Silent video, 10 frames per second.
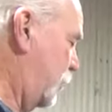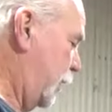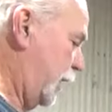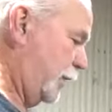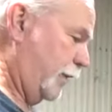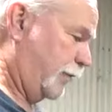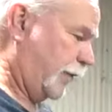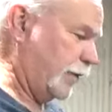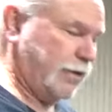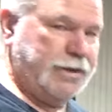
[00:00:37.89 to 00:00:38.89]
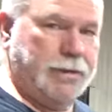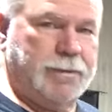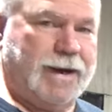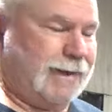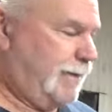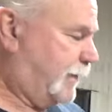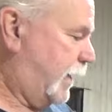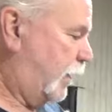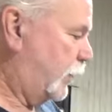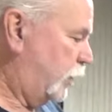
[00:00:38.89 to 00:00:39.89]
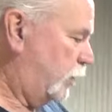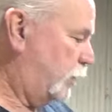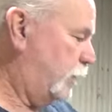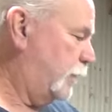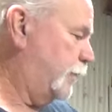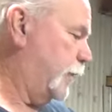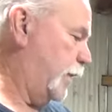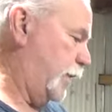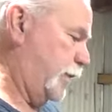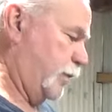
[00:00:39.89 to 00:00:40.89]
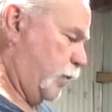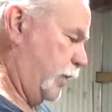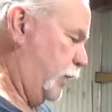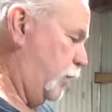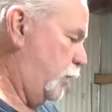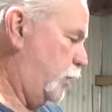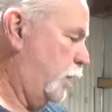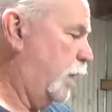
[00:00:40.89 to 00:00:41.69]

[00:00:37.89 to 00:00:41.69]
but the first tip I can tell you is when you